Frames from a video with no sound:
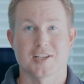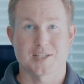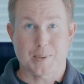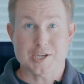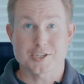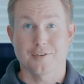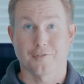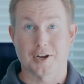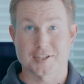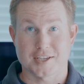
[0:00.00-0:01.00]
especially
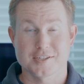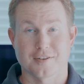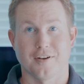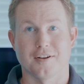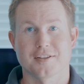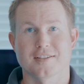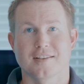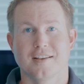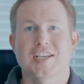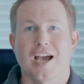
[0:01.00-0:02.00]
for us introverts,
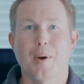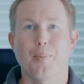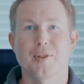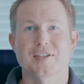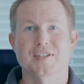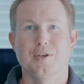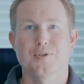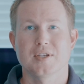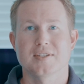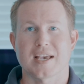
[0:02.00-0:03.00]
to come up with
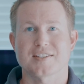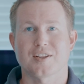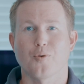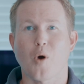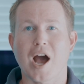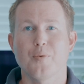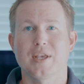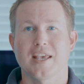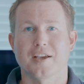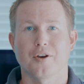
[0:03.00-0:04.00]
excuses as to why we
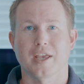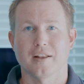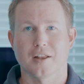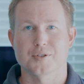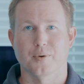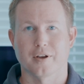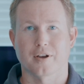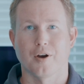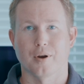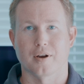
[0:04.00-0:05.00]
can't go get lunch with our
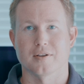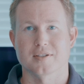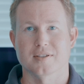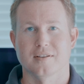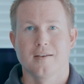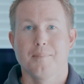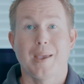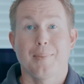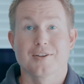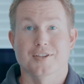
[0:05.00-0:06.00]
coworkers.
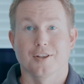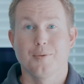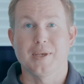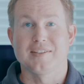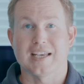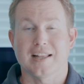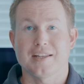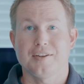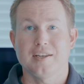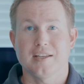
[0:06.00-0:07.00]
Maybe there's a looming
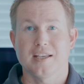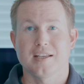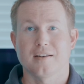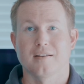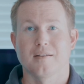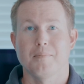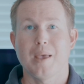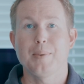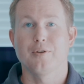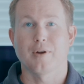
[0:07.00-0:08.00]
deadline you need to hit,
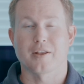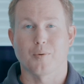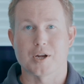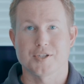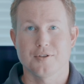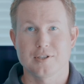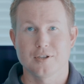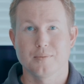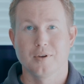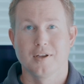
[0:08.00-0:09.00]
maybe you'd rather watch
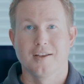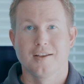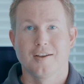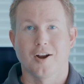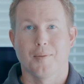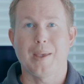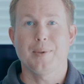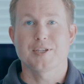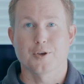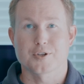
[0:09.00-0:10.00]
YouTube, or
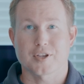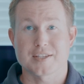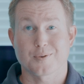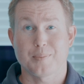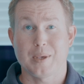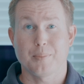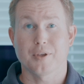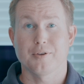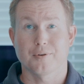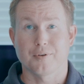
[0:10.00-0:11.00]
maybe socializing with people
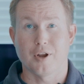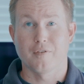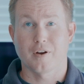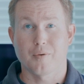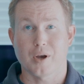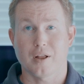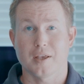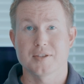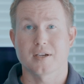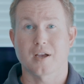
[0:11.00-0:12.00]
you don't know very well
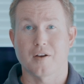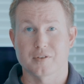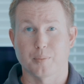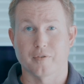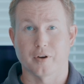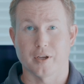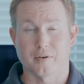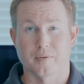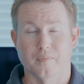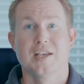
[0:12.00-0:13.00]
is uncomfortable for
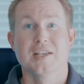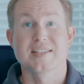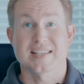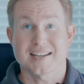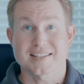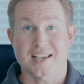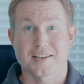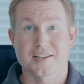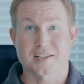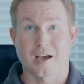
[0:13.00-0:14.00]
you. Set aside
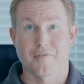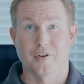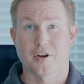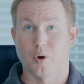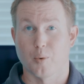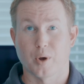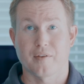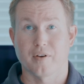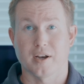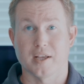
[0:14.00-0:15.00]
the discomfort or
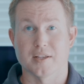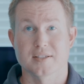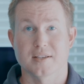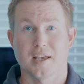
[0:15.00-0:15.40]
whatever it is